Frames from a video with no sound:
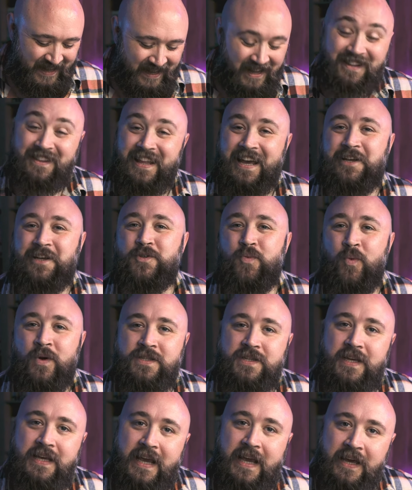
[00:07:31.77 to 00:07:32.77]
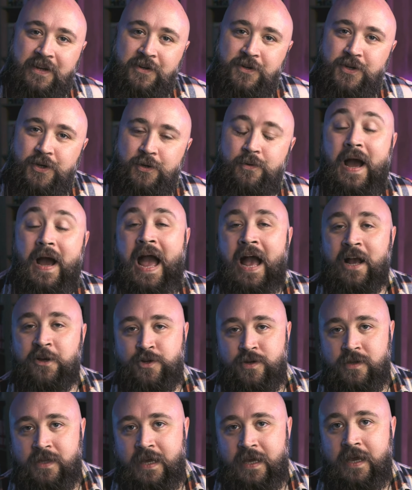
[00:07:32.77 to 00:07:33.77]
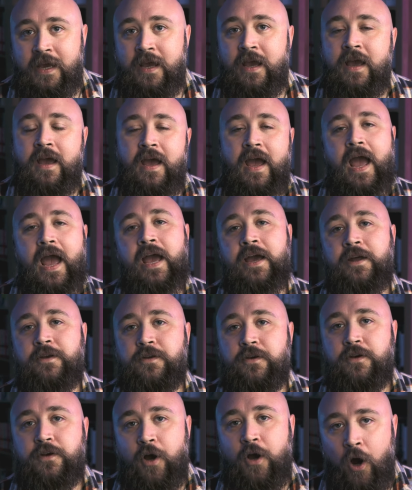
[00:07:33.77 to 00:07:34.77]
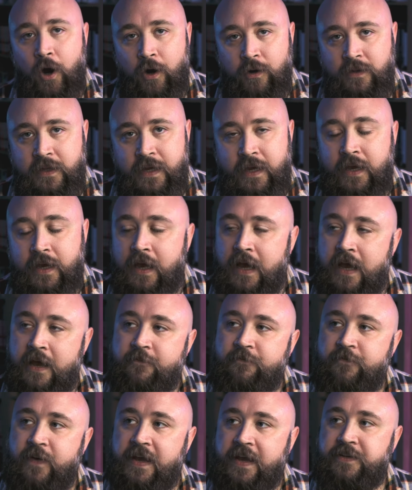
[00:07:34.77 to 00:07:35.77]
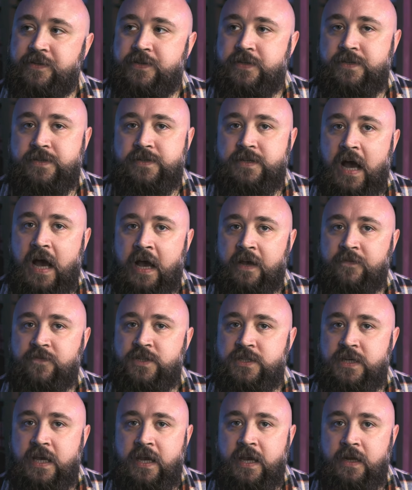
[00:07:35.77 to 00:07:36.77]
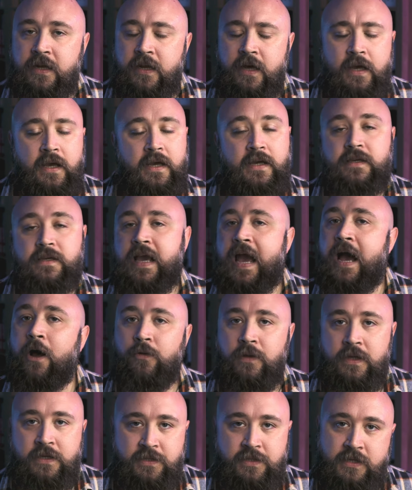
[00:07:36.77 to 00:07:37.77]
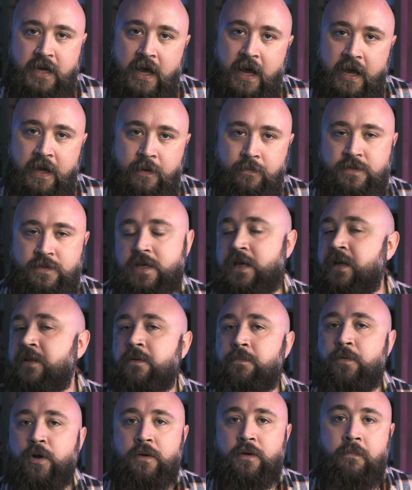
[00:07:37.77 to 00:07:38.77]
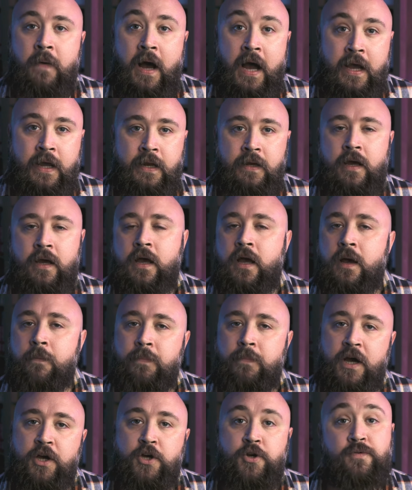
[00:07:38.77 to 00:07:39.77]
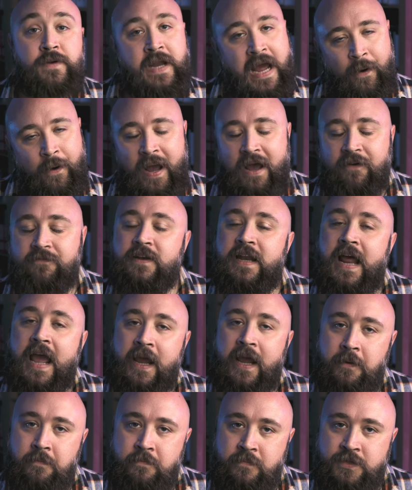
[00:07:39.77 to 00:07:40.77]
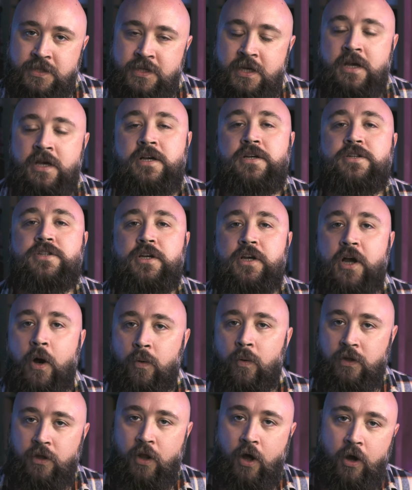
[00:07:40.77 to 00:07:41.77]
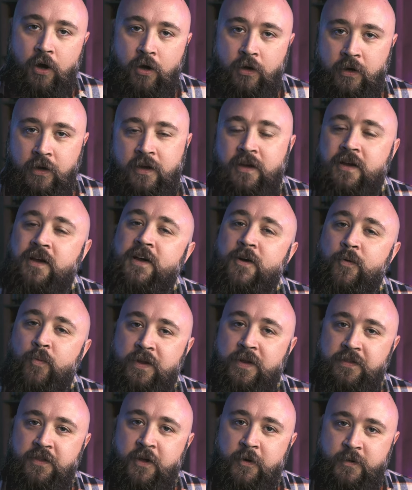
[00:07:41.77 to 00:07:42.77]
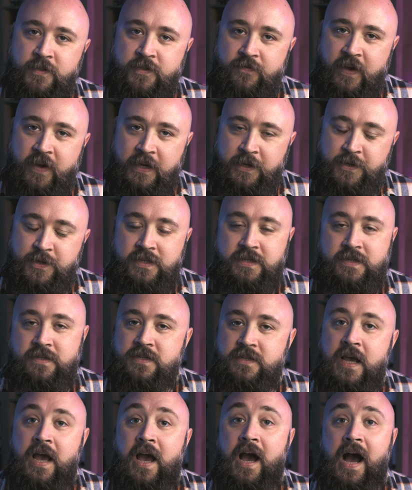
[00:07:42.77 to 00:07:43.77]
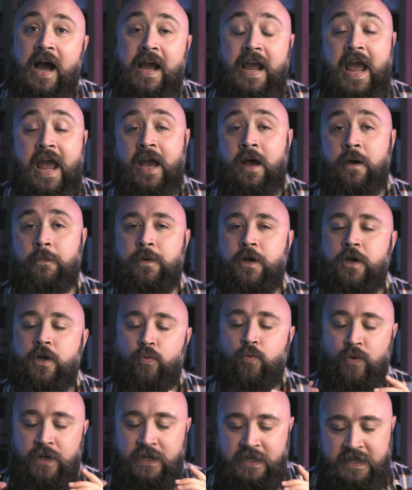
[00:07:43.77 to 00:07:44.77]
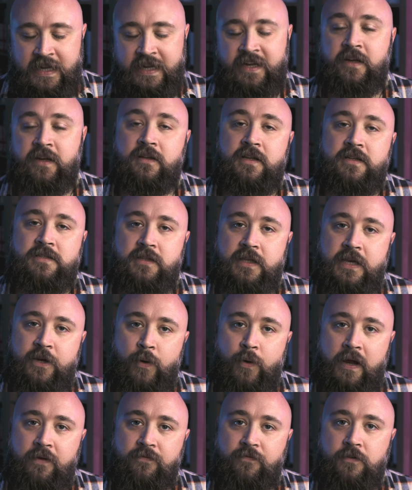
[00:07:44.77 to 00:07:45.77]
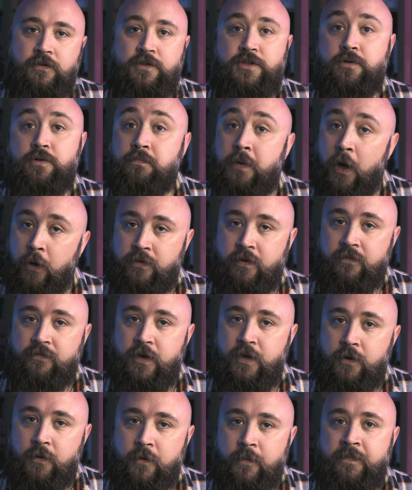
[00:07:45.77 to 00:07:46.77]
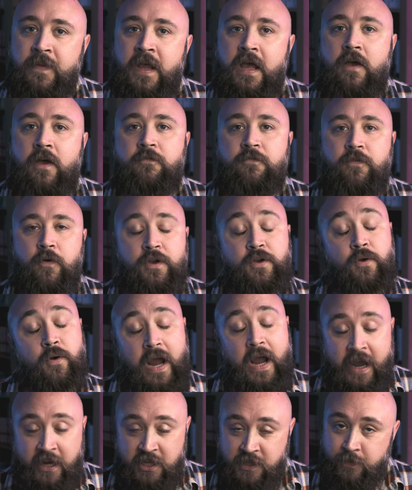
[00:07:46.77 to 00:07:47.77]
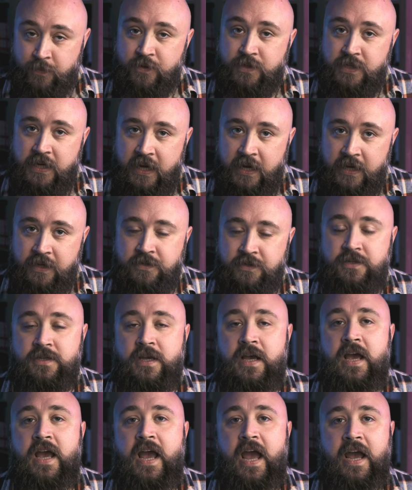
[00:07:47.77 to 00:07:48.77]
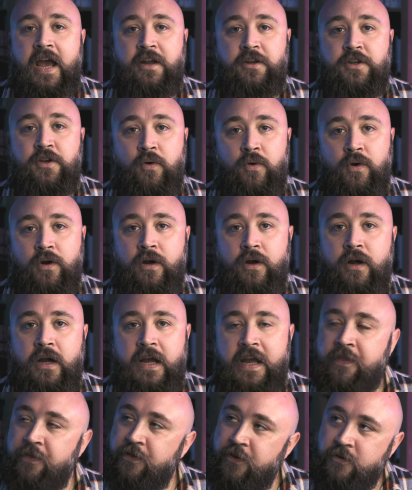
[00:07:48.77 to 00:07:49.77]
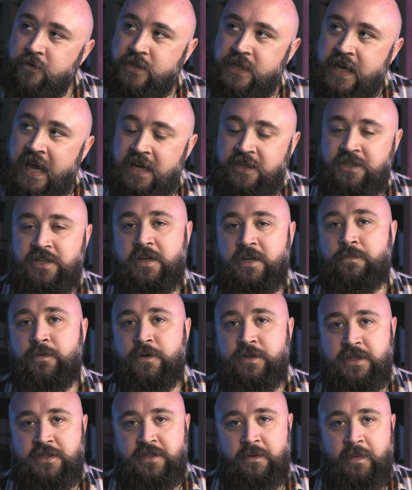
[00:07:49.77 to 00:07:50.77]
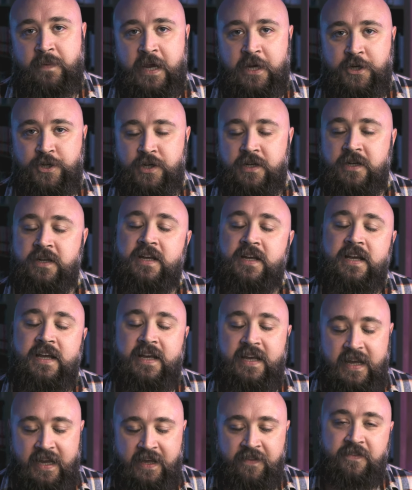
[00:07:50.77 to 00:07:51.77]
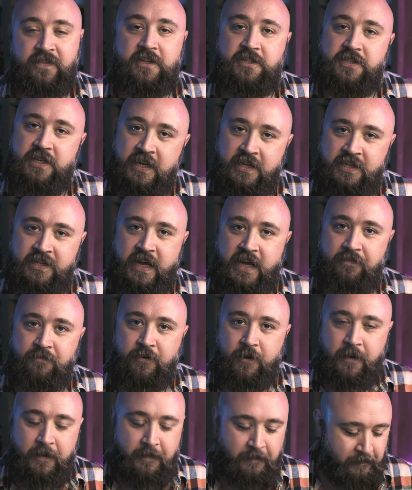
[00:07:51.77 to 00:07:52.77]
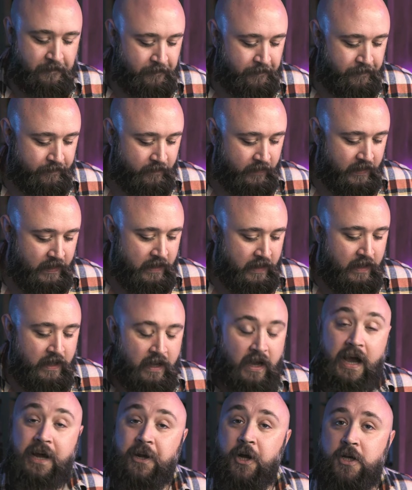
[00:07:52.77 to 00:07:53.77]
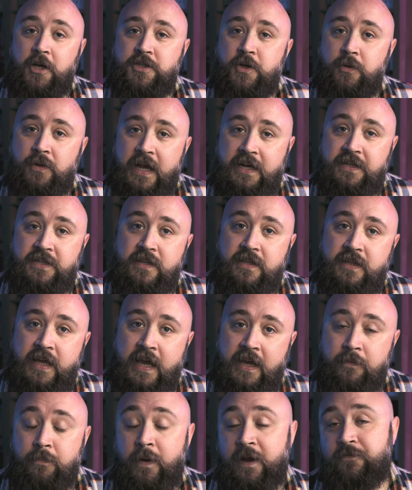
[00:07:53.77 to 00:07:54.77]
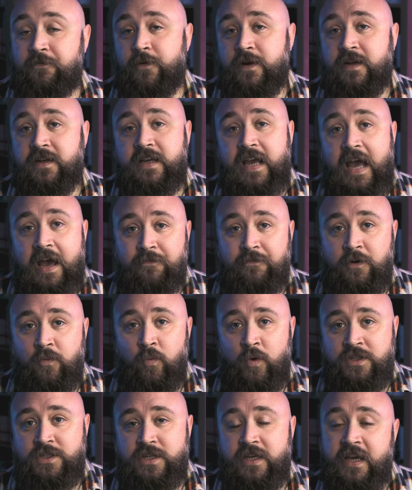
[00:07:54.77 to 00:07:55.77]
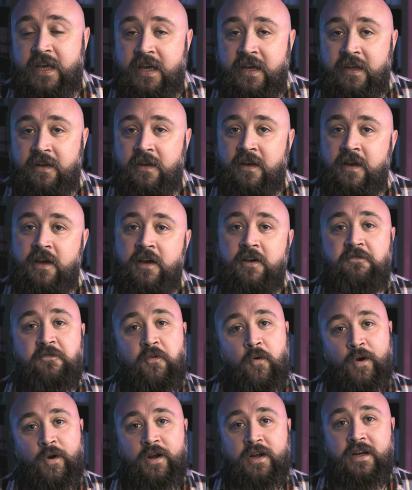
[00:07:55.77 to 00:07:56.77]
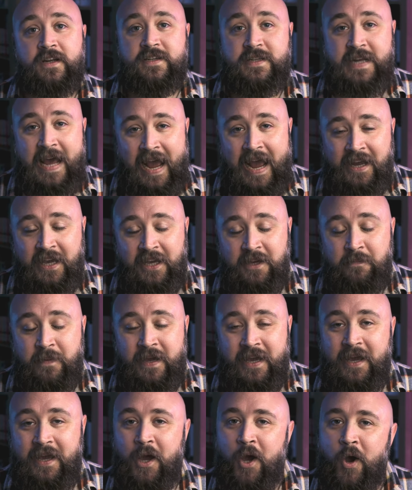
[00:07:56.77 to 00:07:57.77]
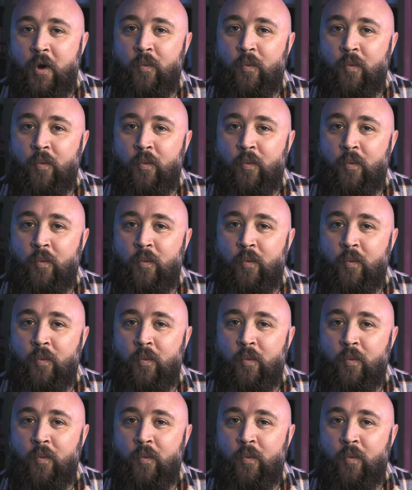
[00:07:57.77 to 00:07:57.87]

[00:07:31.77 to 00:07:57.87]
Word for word: Thanks once again to Ashley and Carly, faces I've seen countless times in the book mine, but who now have names to go along with those faces. I am ridiculously grateful to both of you for your expertise and your enthusiastic participation in this endeavor. I'd also like to thank my friend Kevin once again for tagging me.